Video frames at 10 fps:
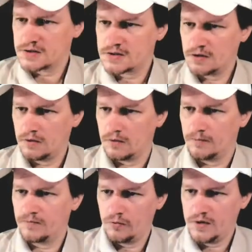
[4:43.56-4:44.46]

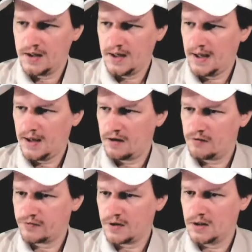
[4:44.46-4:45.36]
So we
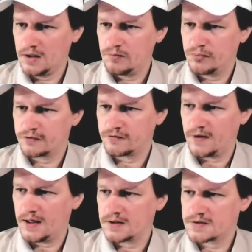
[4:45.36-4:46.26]
have an input
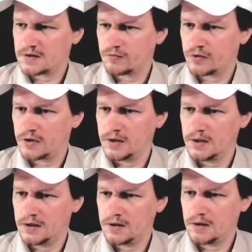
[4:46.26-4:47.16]
file somewhere
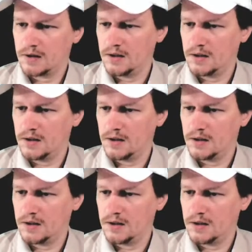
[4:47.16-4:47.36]
here.